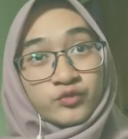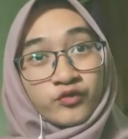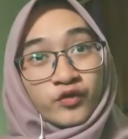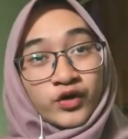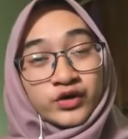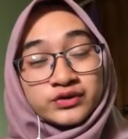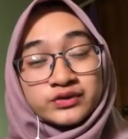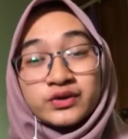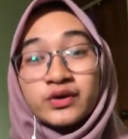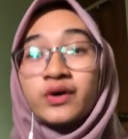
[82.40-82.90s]

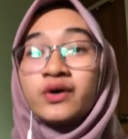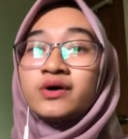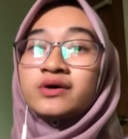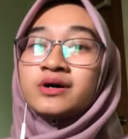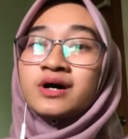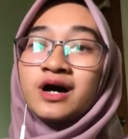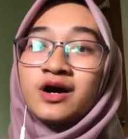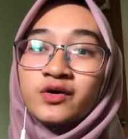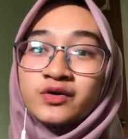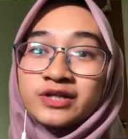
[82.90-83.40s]

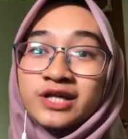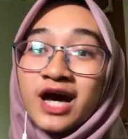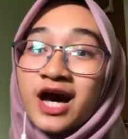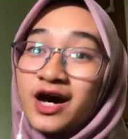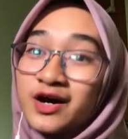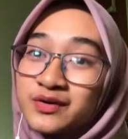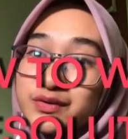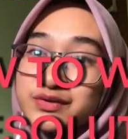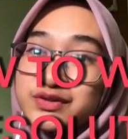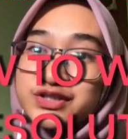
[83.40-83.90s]
on
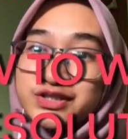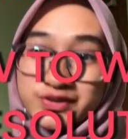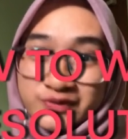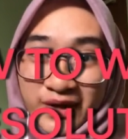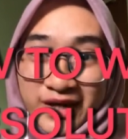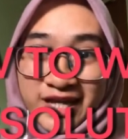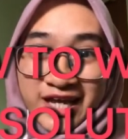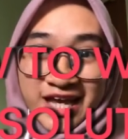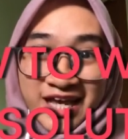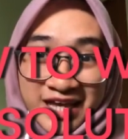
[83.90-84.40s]
how to
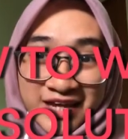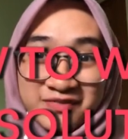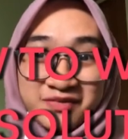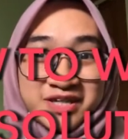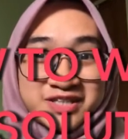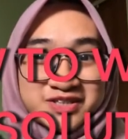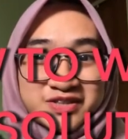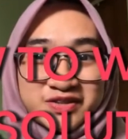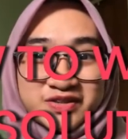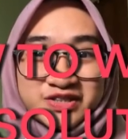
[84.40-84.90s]
write a
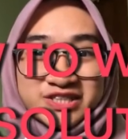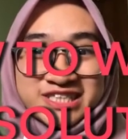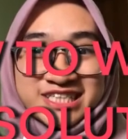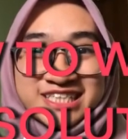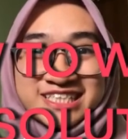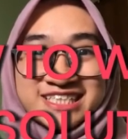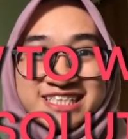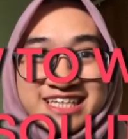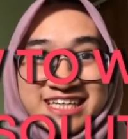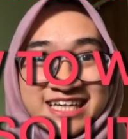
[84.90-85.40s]

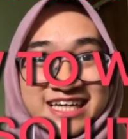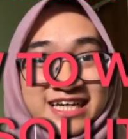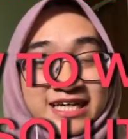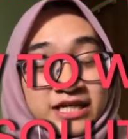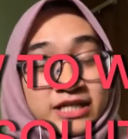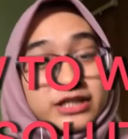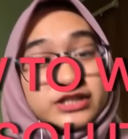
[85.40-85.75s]
resolution.